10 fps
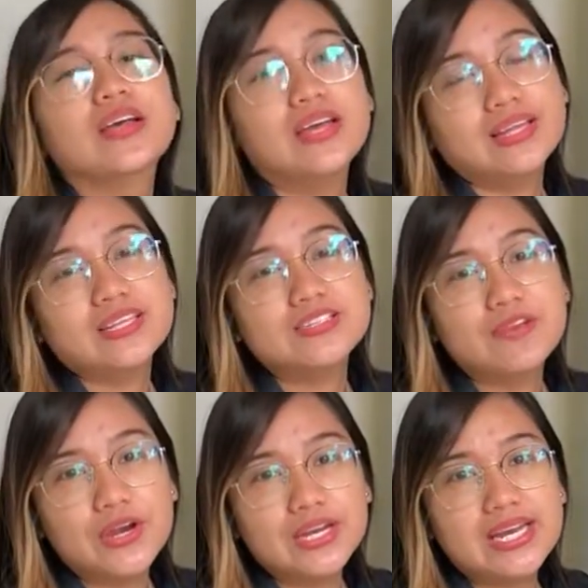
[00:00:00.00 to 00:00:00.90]
It is
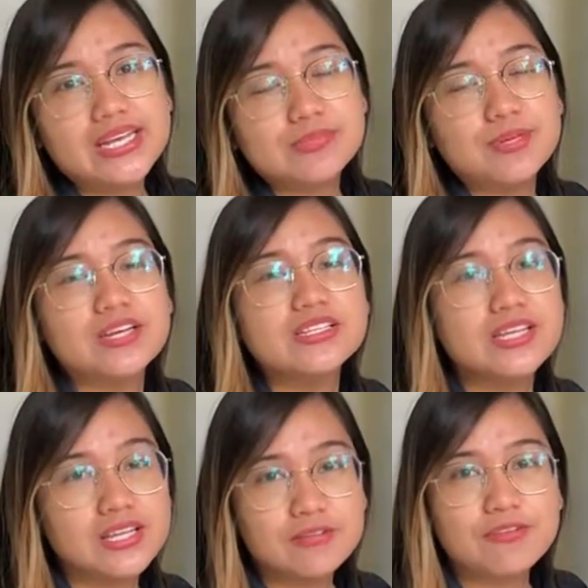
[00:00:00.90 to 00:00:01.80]
very nice because
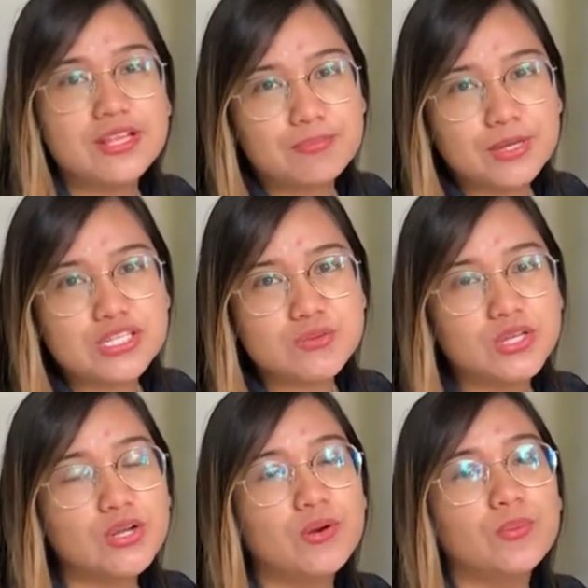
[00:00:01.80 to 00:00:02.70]
in the Philippines we
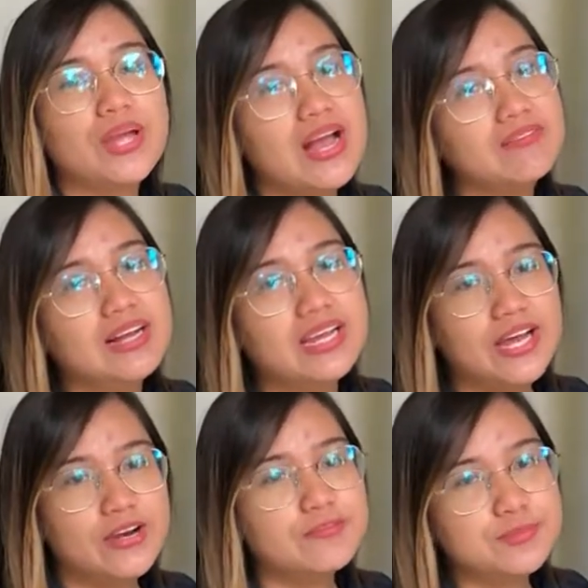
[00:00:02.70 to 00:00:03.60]
know we have a
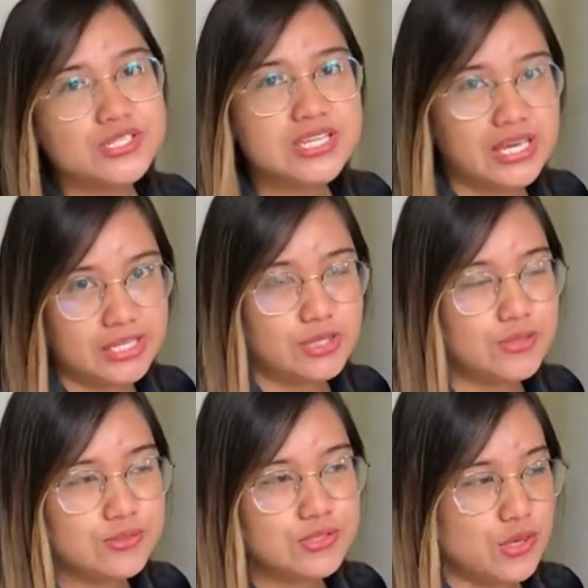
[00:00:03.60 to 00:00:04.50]
lot of
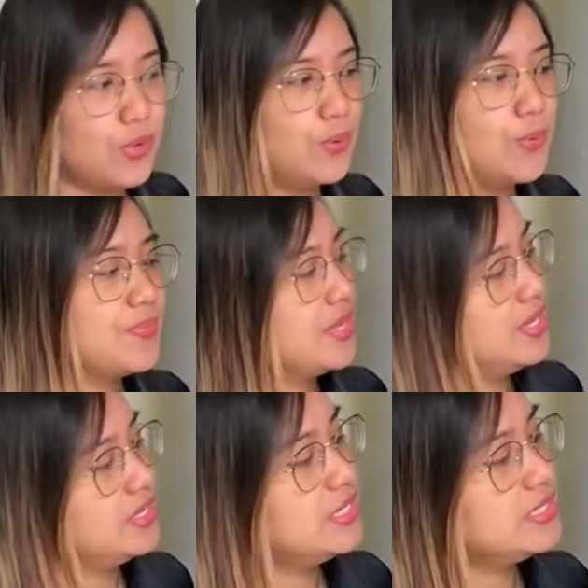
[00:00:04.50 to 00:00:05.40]
mosquitoes, so
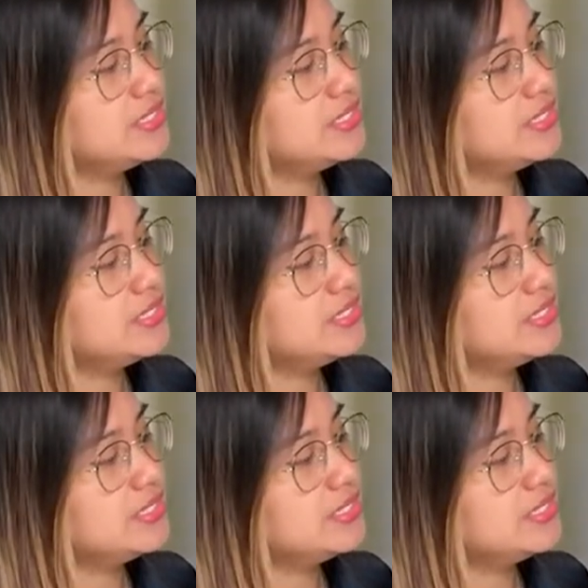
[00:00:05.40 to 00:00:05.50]
this